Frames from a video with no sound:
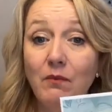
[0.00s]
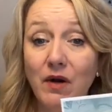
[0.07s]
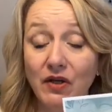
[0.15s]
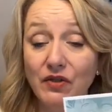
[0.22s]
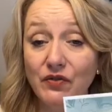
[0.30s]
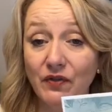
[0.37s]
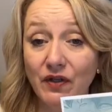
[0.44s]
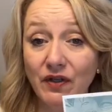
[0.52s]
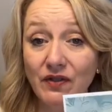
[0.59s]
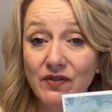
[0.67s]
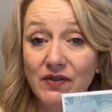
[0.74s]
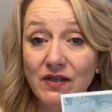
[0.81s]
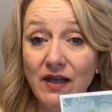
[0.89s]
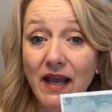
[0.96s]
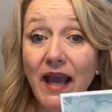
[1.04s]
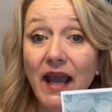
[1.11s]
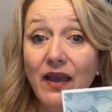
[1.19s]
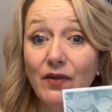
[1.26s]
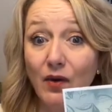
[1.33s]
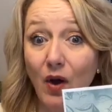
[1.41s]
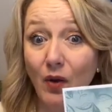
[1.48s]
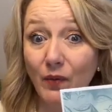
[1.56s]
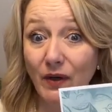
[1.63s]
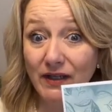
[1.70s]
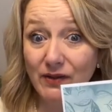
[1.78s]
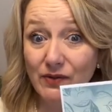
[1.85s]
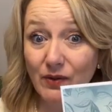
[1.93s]
March 1st, and they're
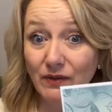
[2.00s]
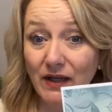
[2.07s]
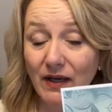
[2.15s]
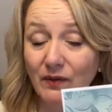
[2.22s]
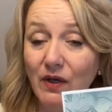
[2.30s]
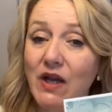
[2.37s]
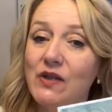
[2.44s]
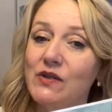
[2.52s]
already sold out.